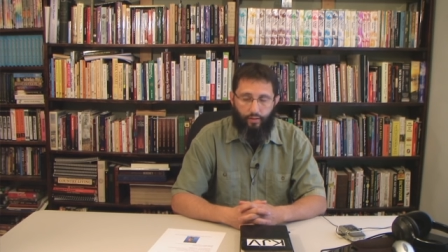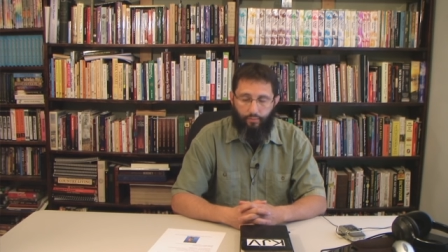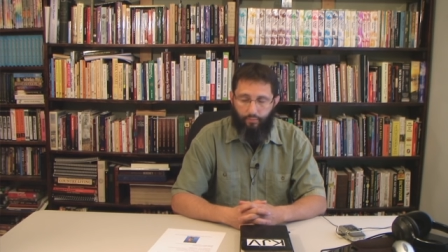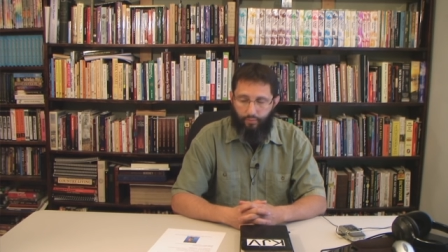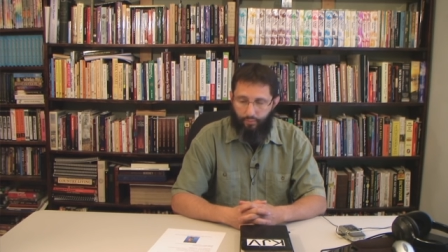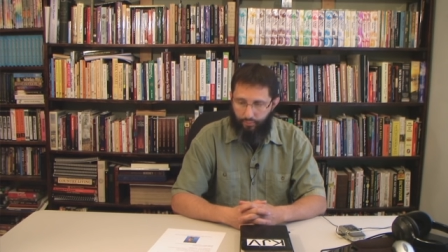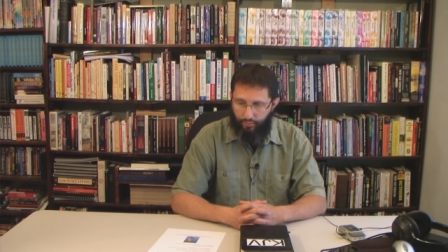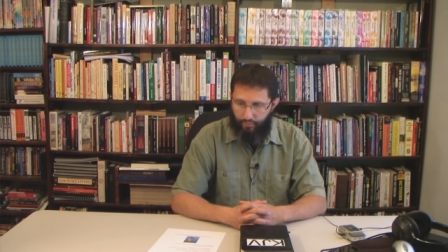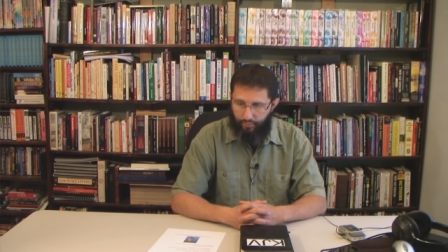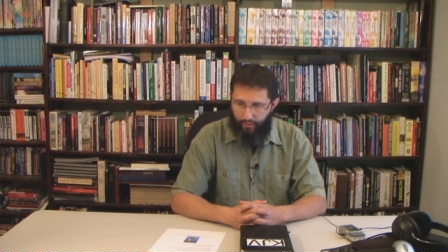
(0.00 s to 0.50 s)
I
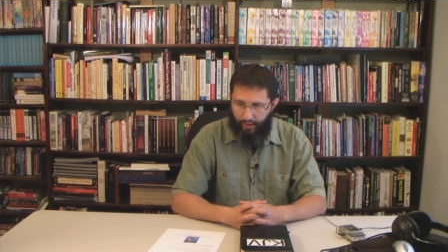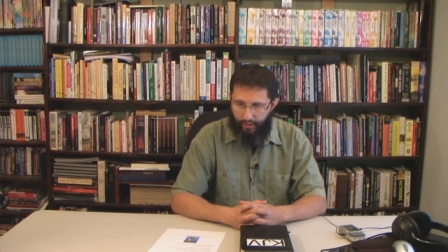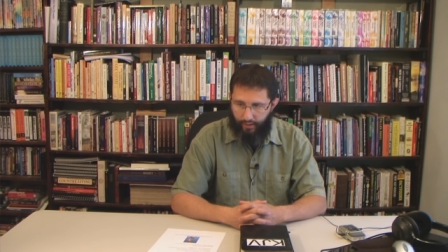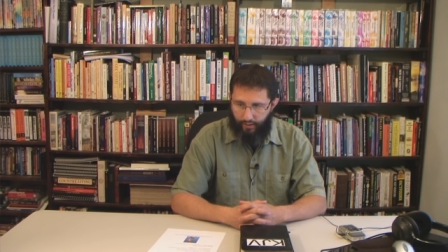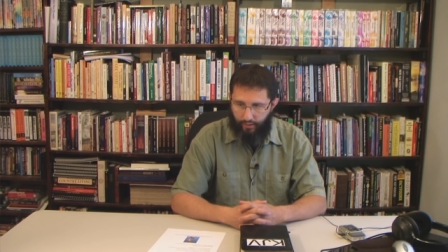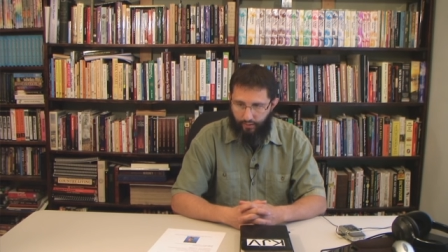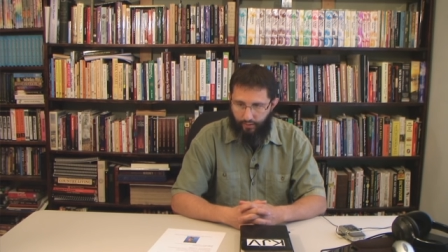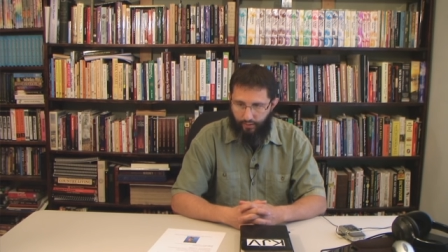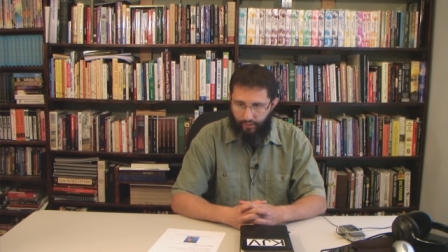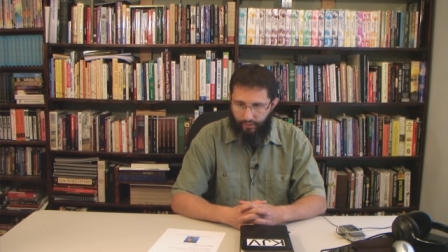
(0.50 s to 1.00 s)
remember
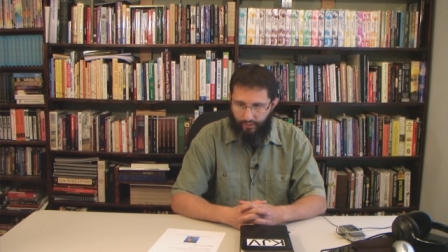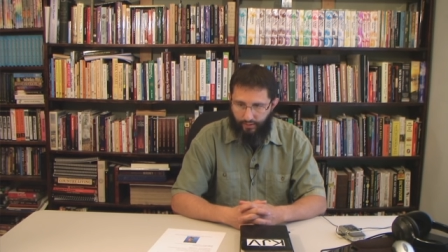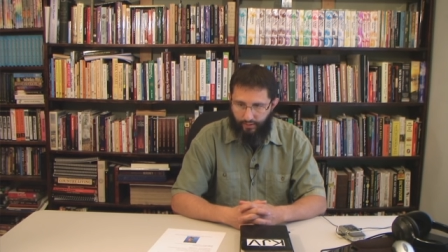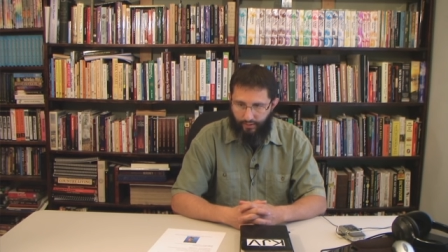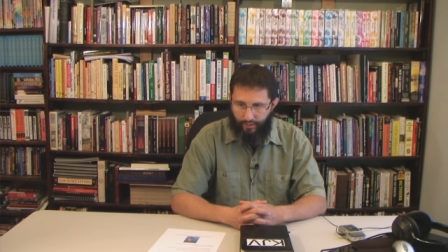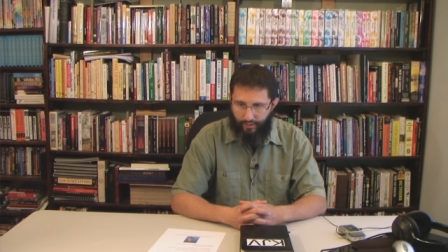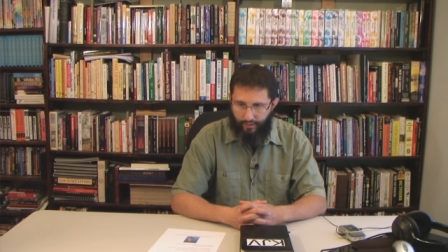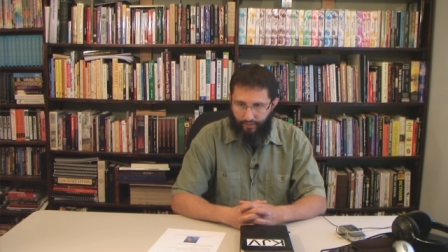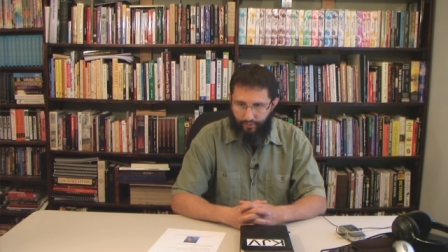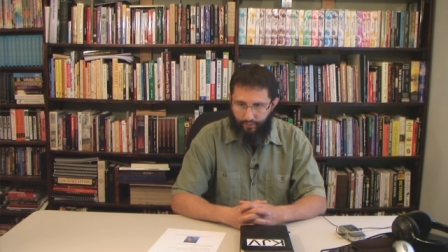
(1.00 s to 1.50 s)
back in
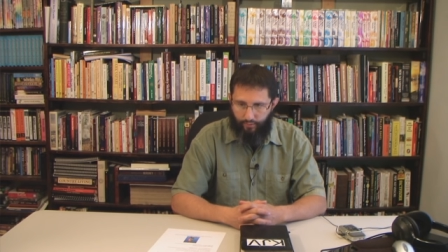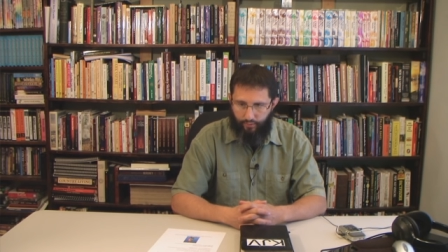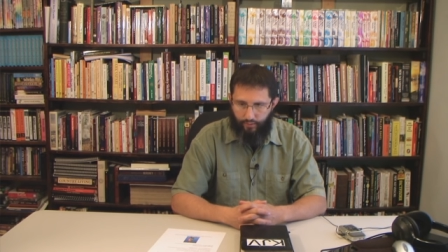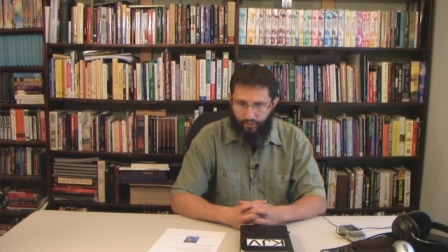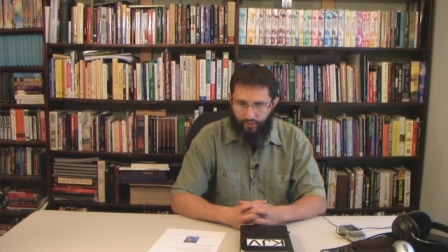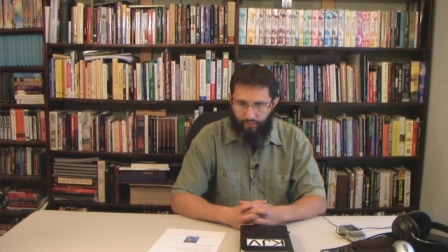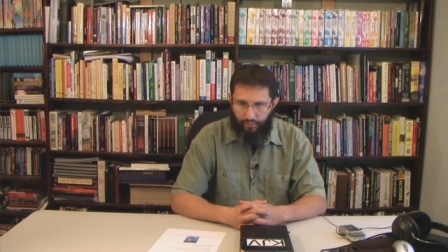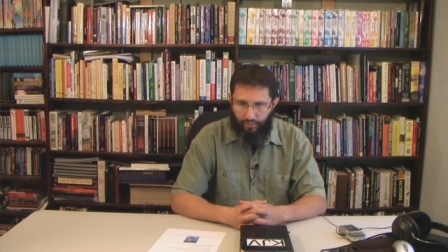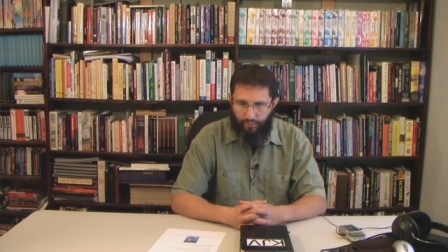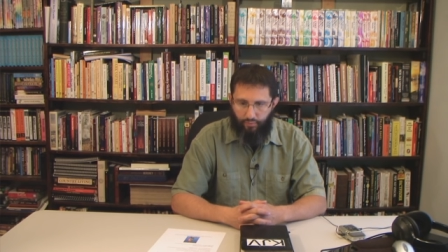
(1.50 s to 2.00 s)

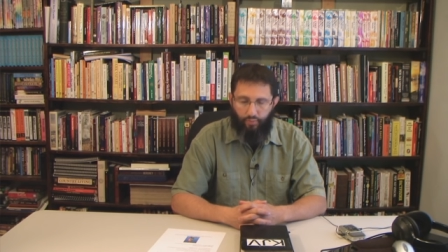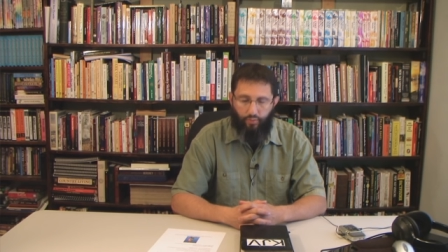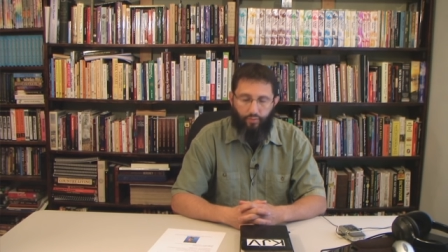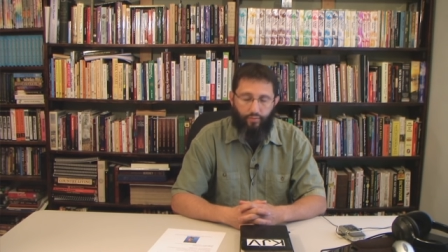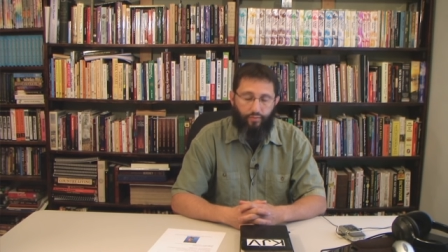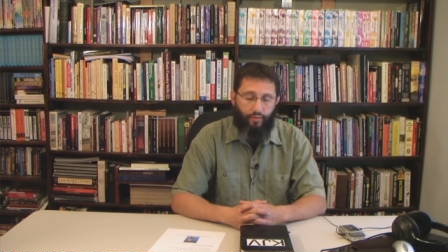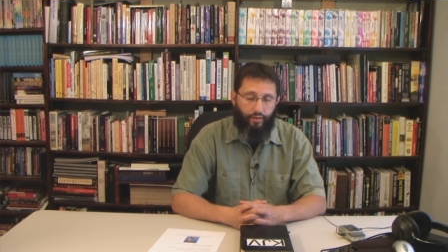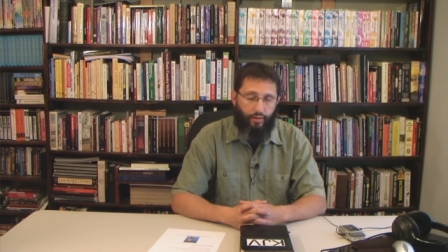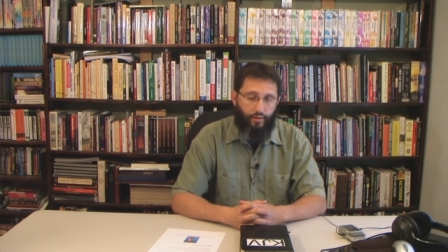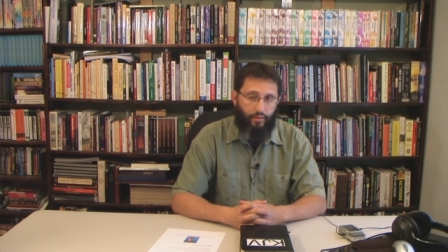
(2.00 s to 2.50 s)
1993, people
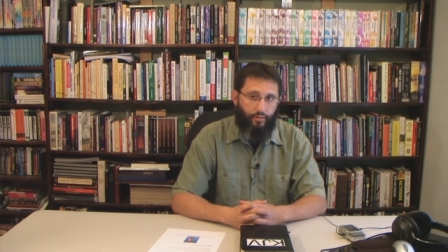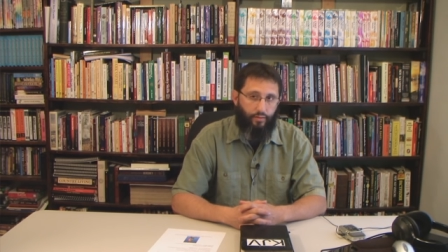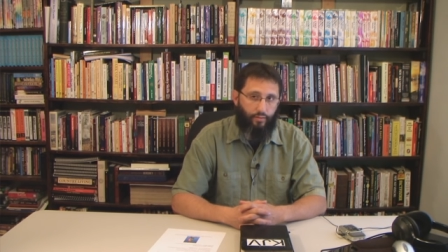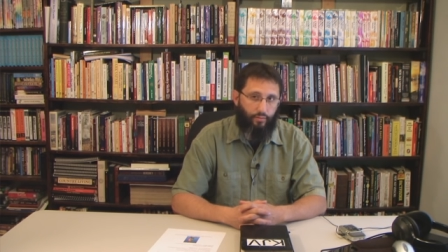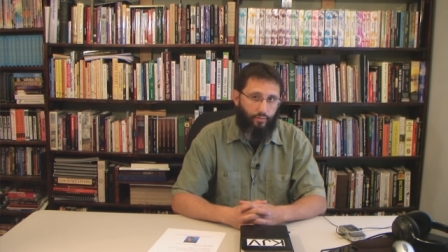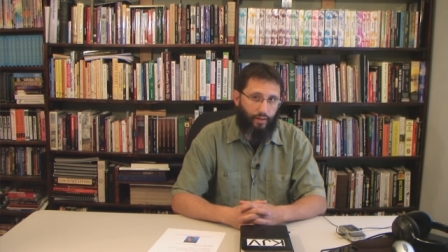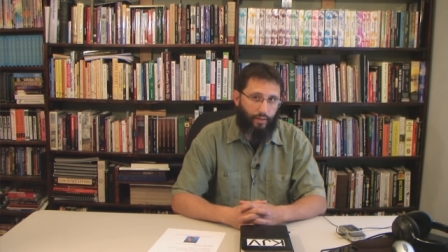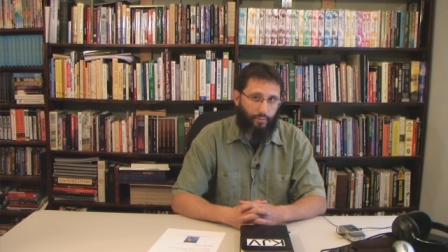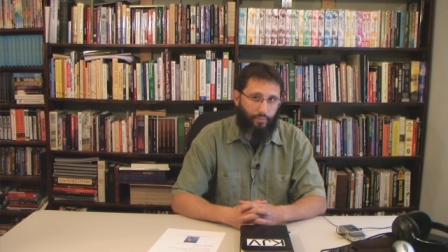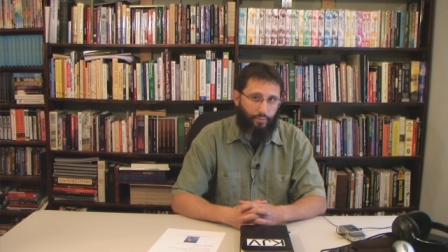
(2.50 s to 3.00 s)
were thinking
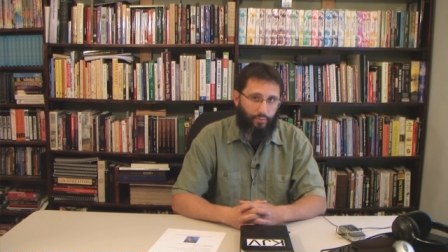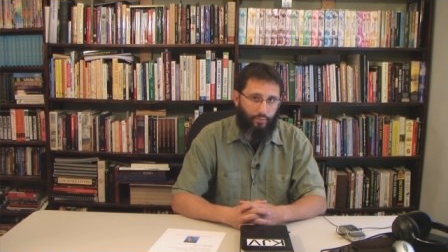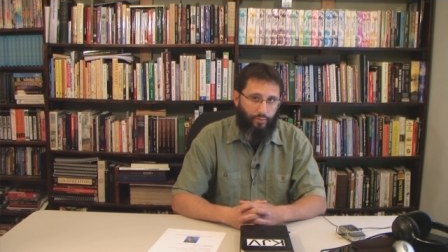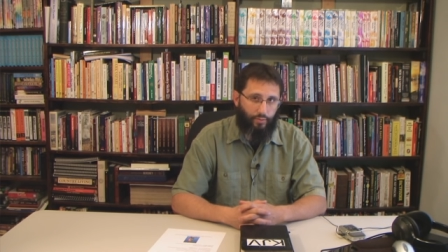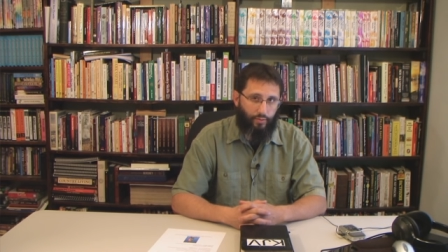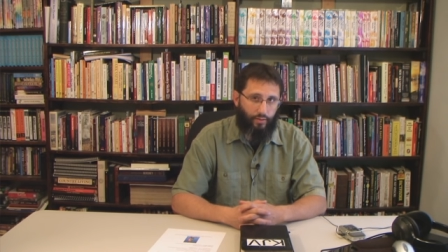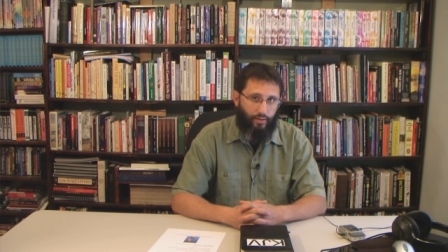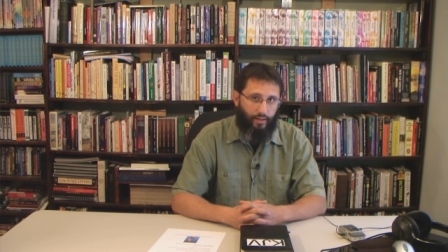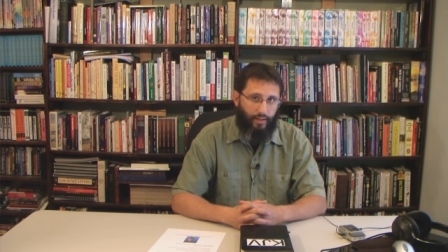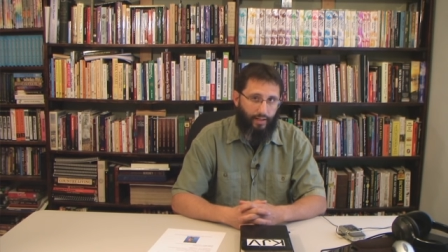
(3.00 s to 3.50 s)
that the rapture
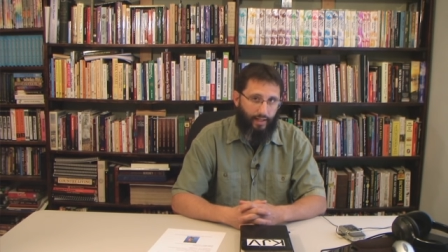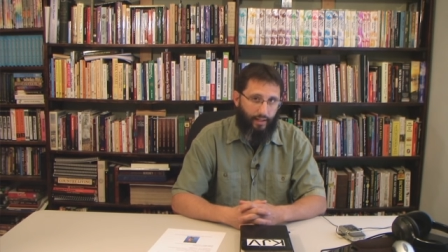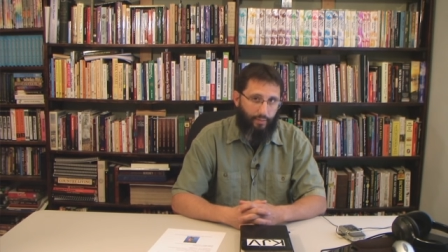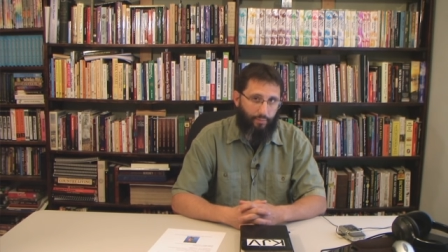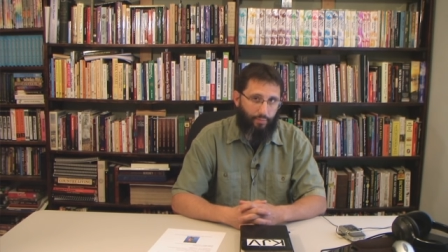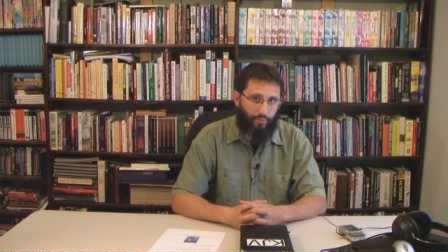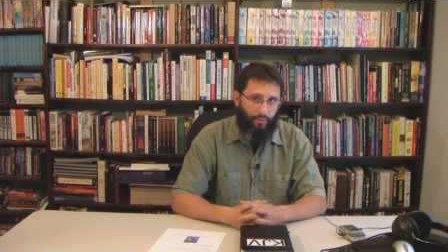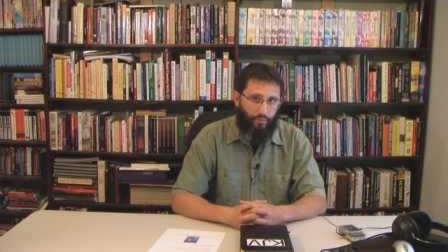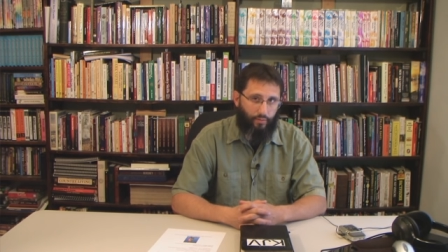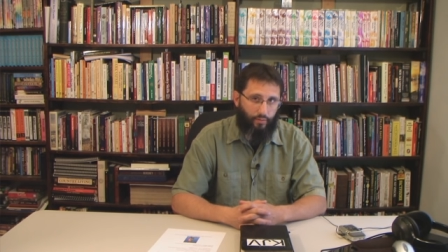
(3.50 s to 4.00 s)
was going to
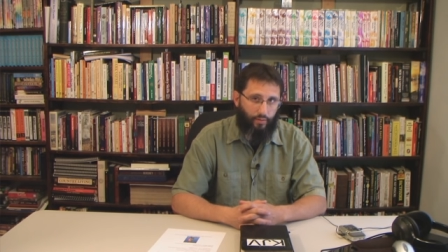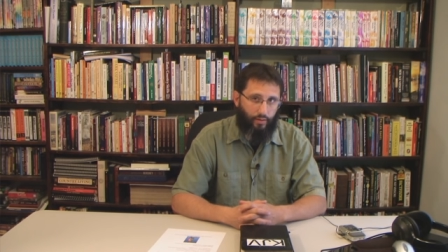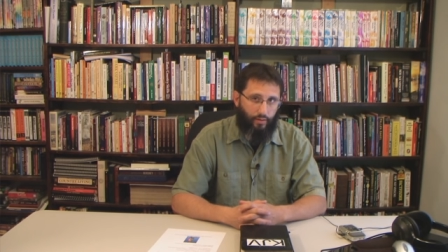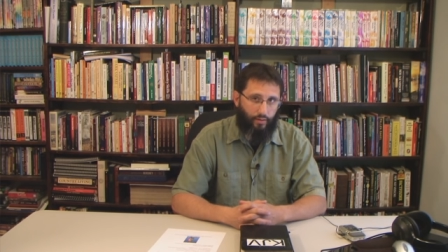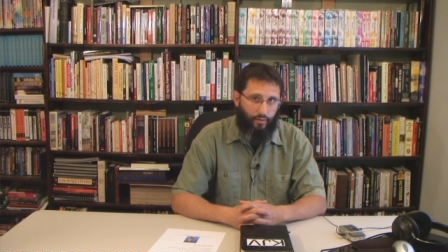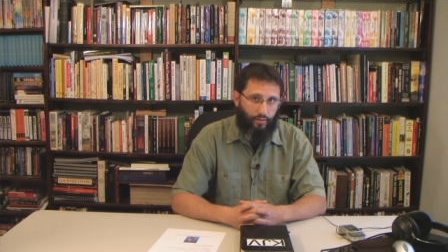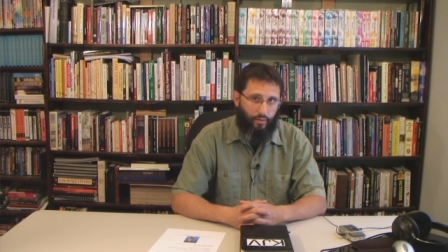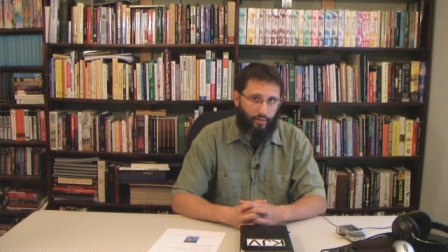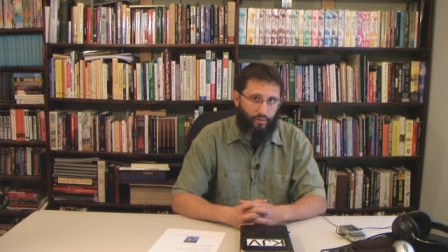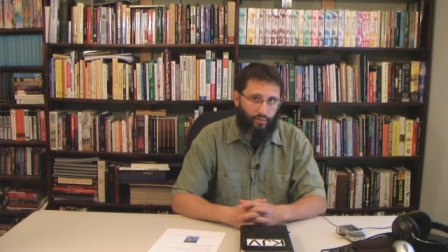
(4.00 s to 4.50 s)
happen,
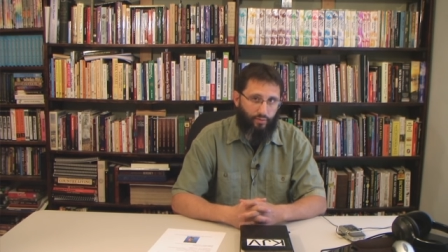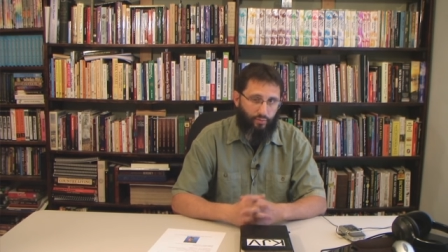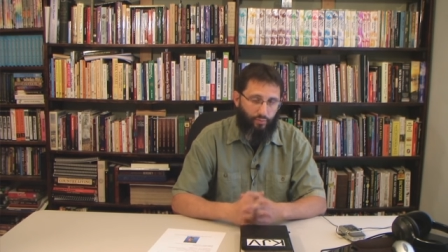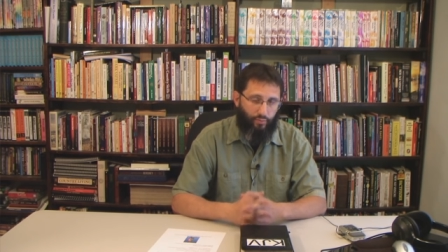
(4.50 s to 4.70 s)
and